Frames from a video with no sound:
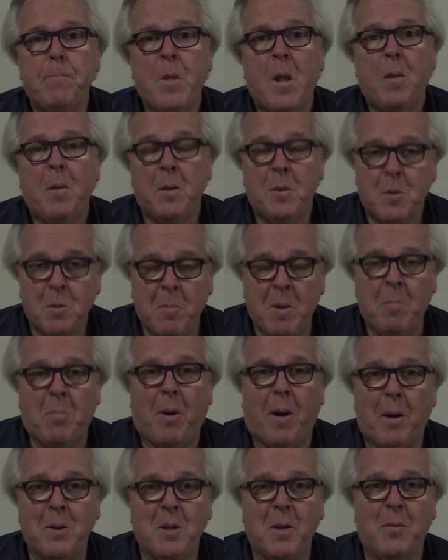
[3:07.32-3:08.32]
This is me
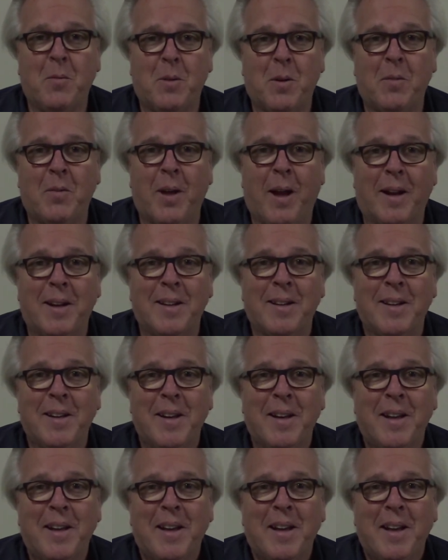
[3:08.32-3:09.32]
pausing for effect.
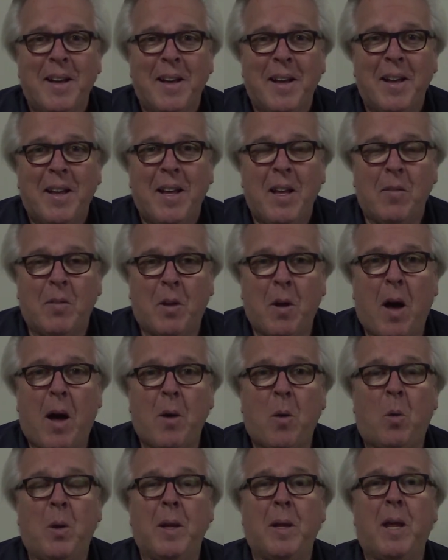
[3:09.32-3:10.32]
If
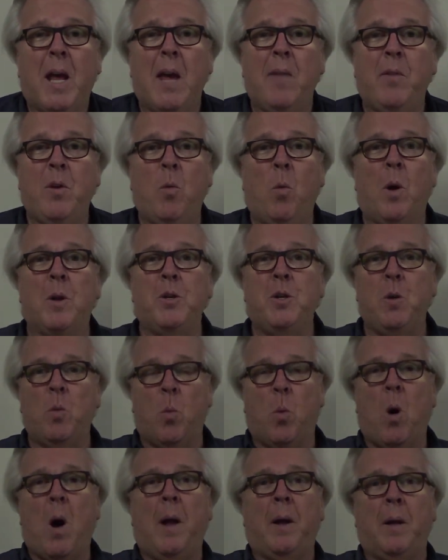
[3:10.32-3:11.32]
God only gave you what you
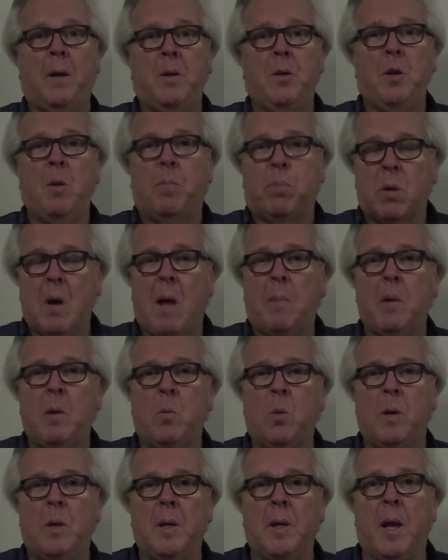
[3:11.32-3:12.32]
wanted, you probably
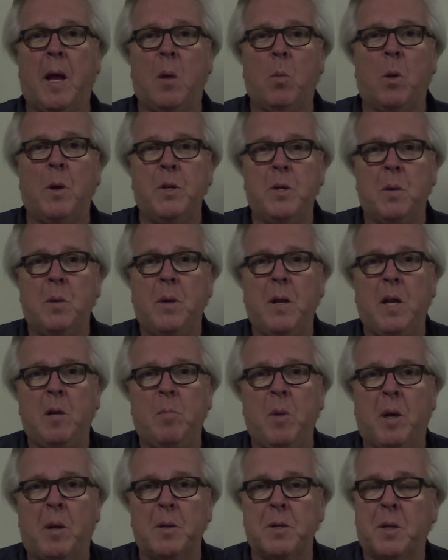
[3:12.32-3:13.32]
wouldn't get what you
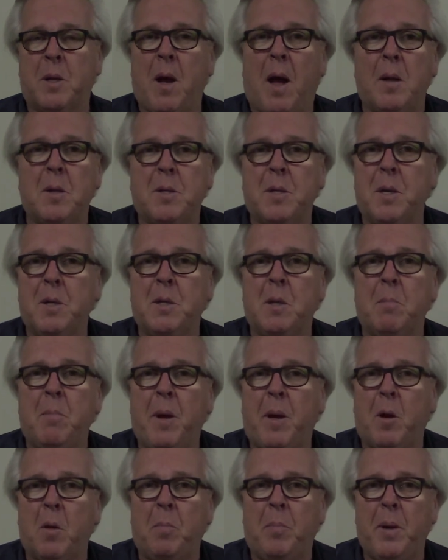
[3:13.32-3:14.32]
need because God sees the
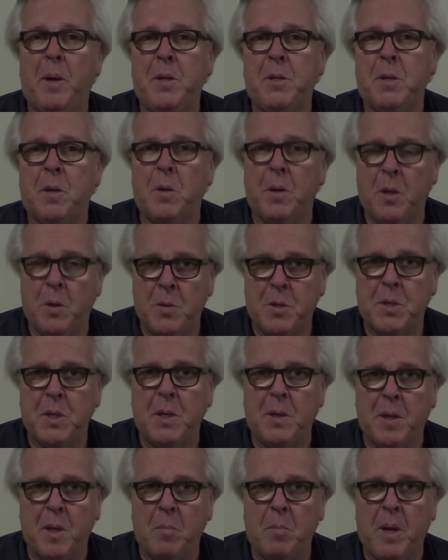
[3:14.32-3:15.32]
bigger picture. You
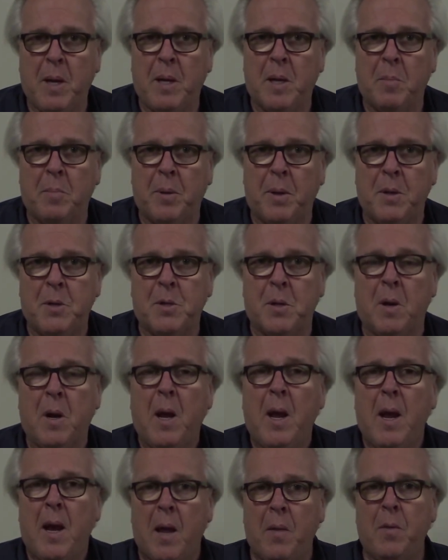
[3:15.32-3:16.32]
see the immediate picture,
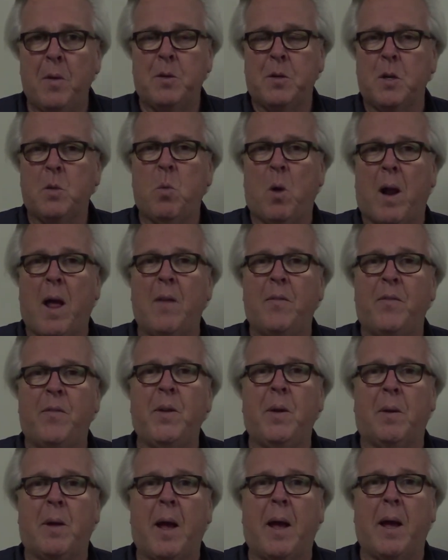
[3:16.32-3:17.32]
and this is what I
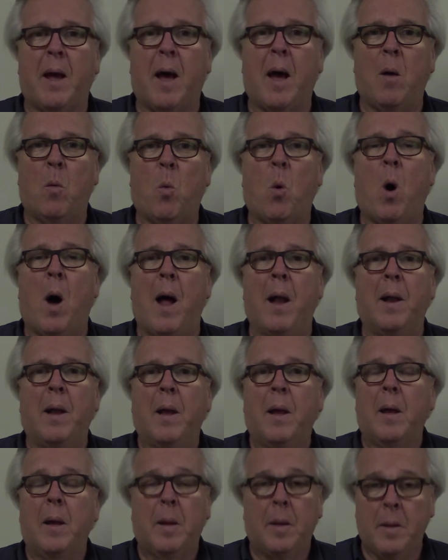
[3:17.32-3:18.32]
feel I want.
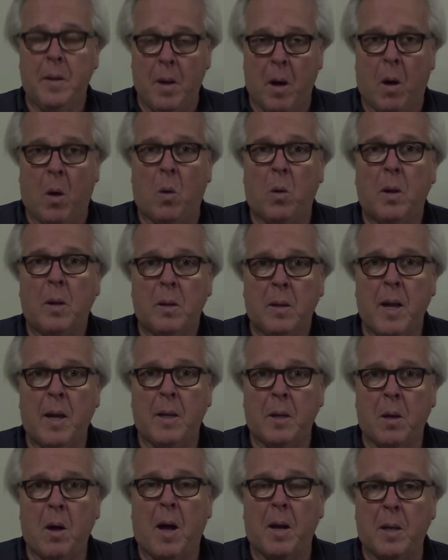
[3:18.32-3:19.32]
No,
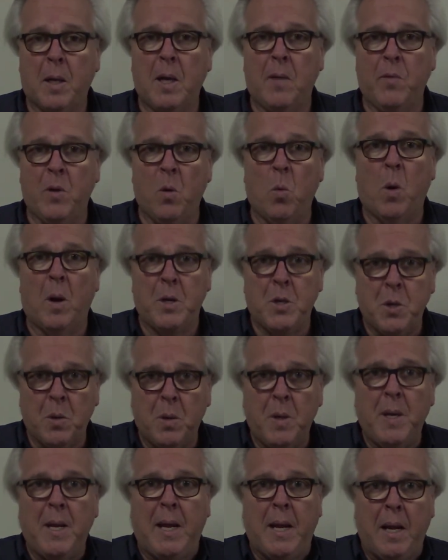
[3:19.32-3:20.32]
let God give you what
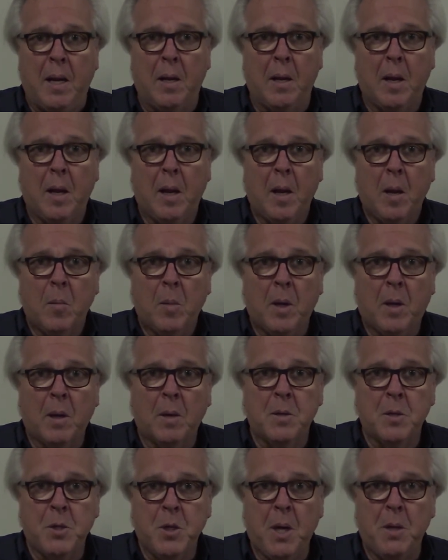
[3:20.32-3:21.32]
you need
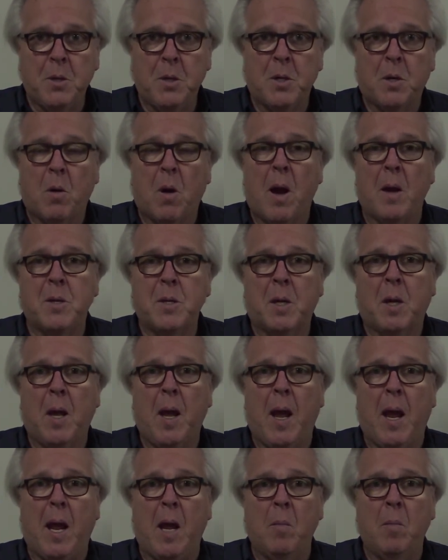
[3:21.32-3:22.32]
because Jesus Christ
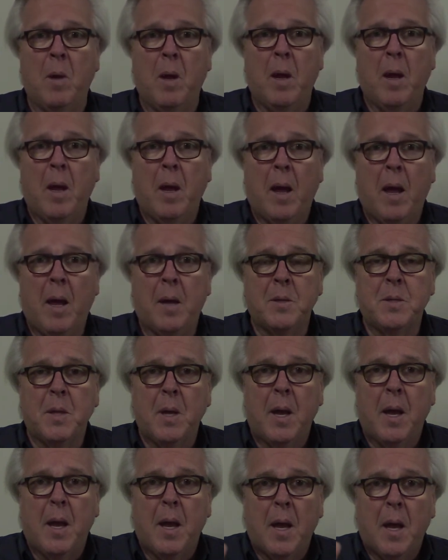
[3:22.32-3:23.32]
came
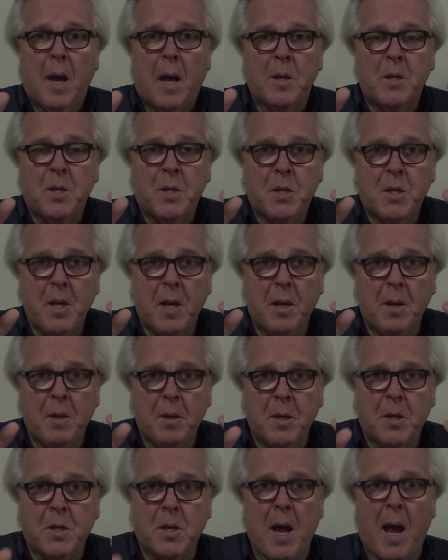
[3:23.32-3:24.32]
as a
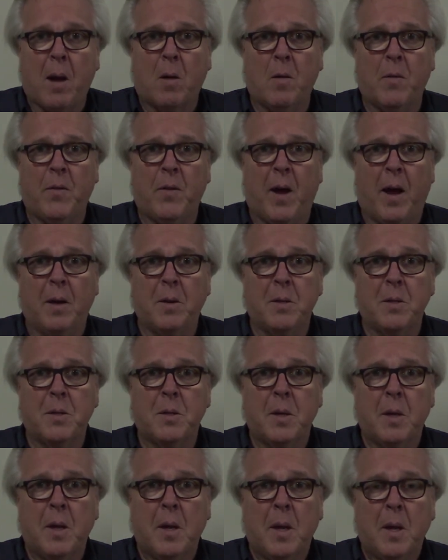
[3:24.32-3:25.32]
sin
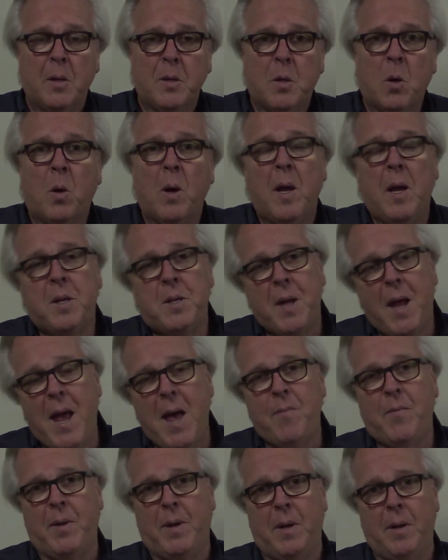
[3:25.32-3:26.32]
sacrifice. So it's
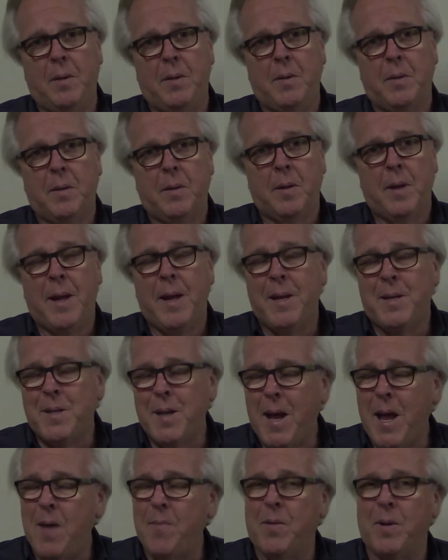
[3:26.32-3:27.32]
evident. It's
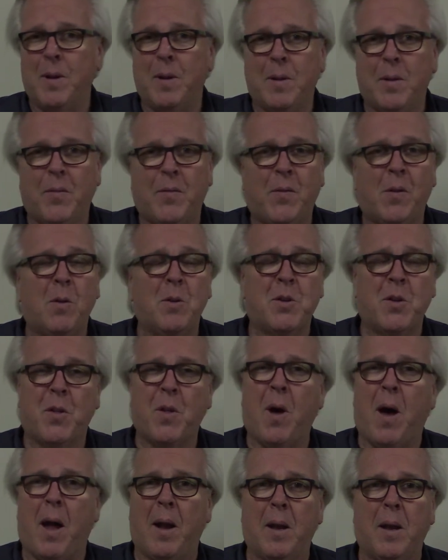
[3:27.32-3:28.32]
evident. The first
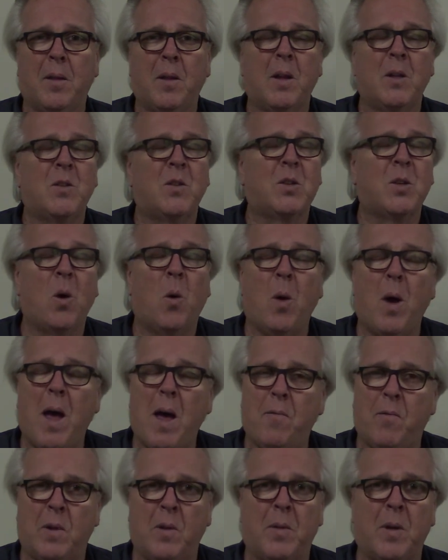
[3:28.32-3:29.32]
thought that's so
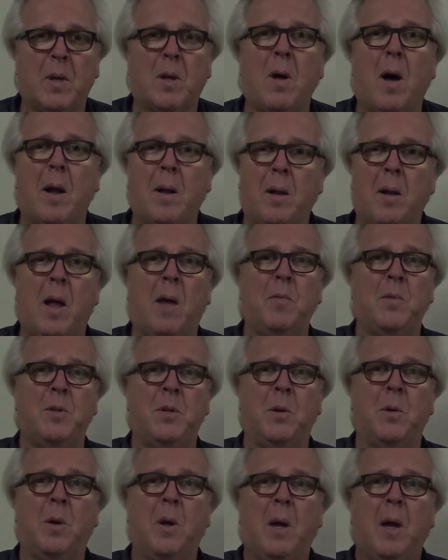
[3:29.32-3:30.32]
evident that God
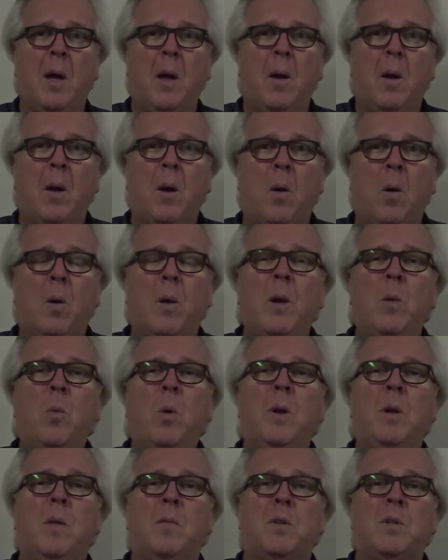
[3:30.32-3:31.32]
loves you or he
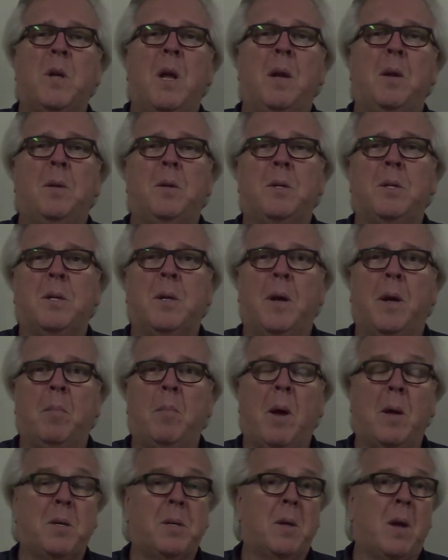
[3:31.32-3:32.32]
wouldn't have sent his
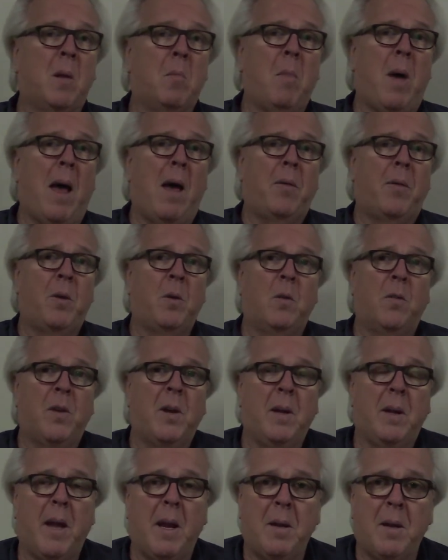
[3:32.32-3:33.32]
son. My son Matthew, if
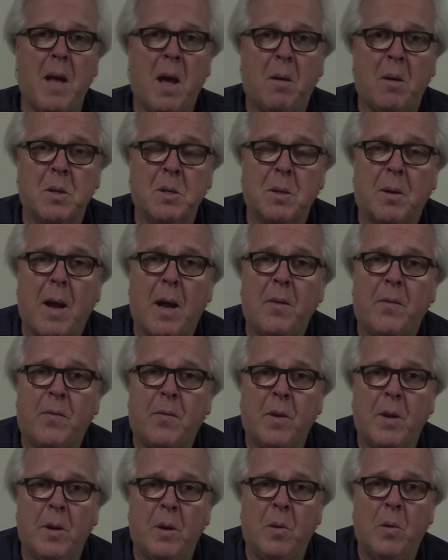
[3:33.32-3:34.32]
he laid down his life
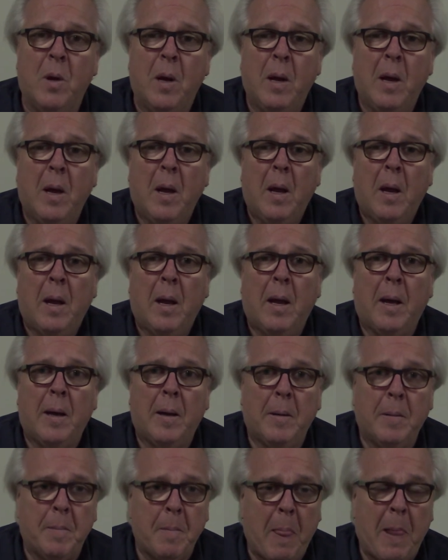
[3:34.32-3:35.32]
for you
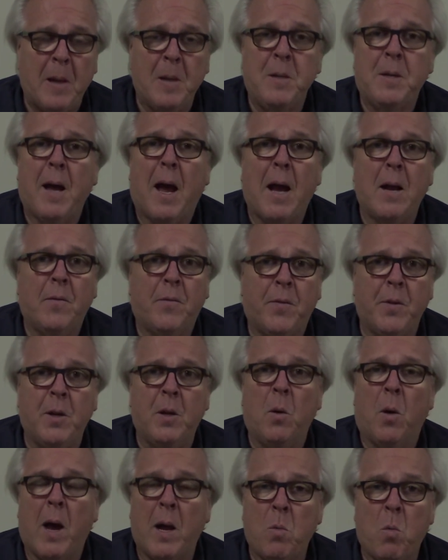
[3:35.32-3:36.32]
and died for
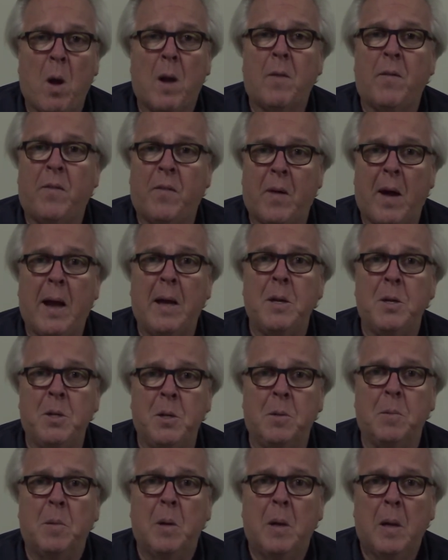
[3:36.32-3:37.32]
you, I'd want to find
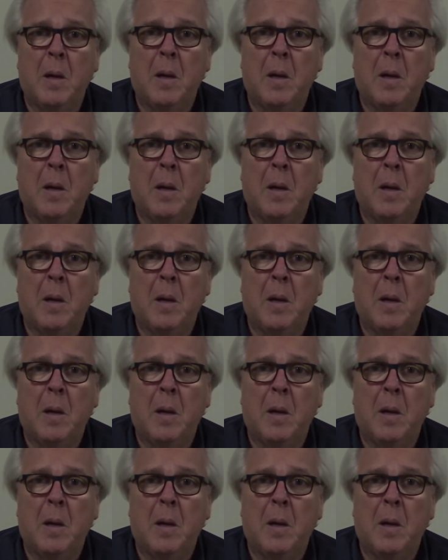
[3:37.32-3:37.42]
you.